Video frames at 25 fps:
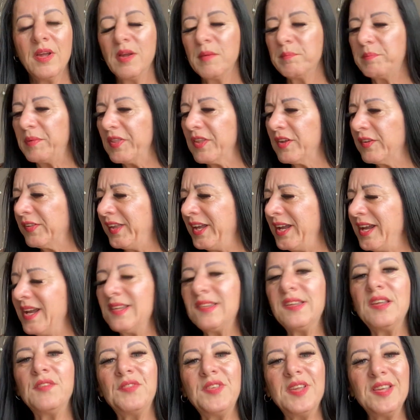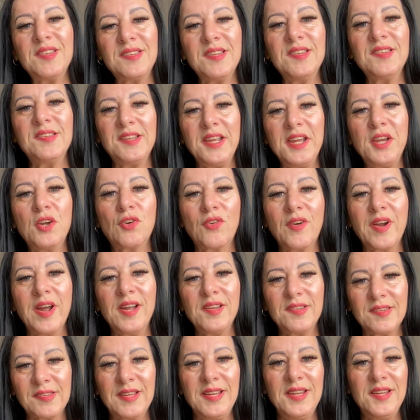But the thing is, if this is
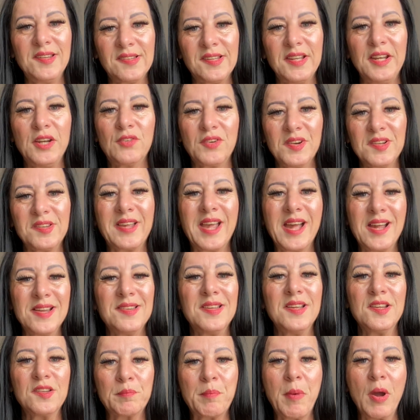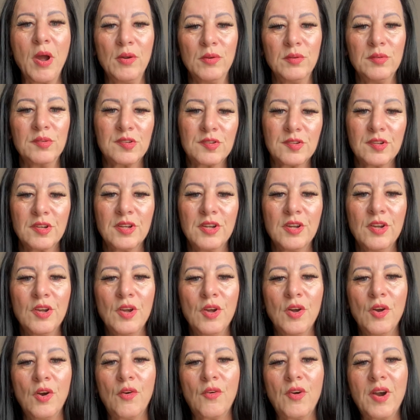secrets, these secrets gets exposed.
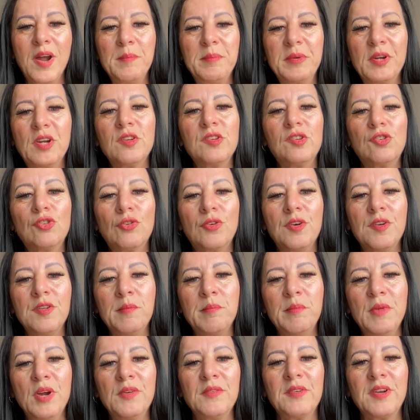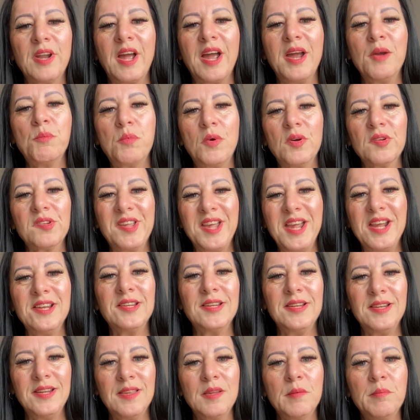All right, because during the moonlight, what's
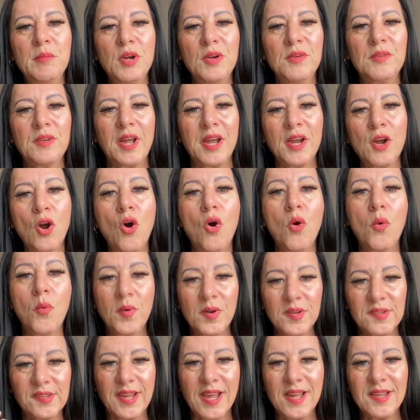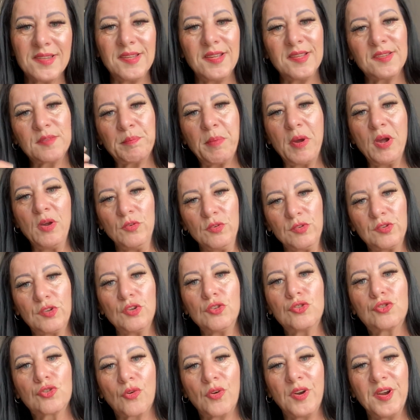hidden in the moonlight always gets
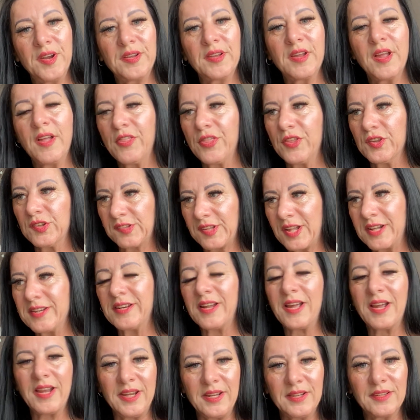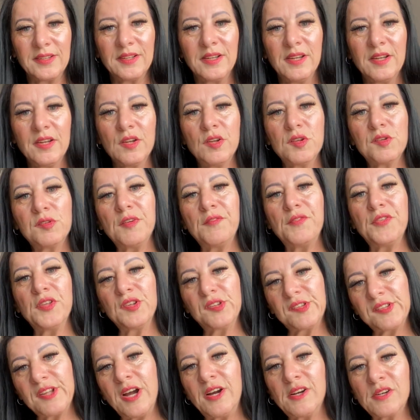exposed during the sunlight. So if the
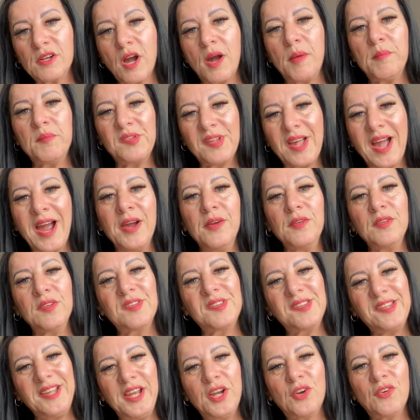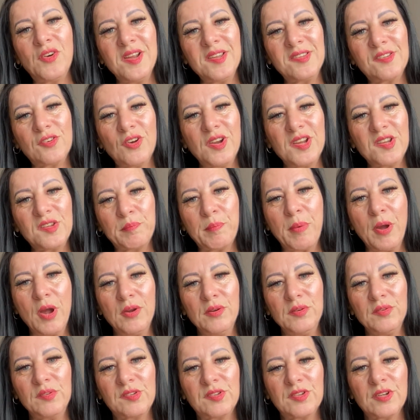sun comes out, secrets are
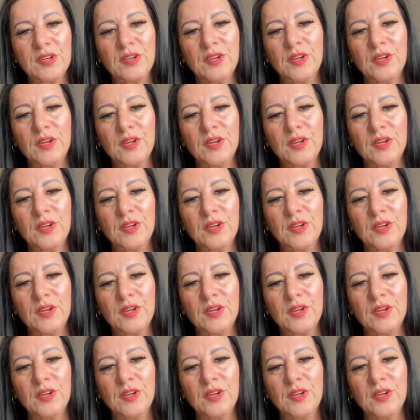exposed.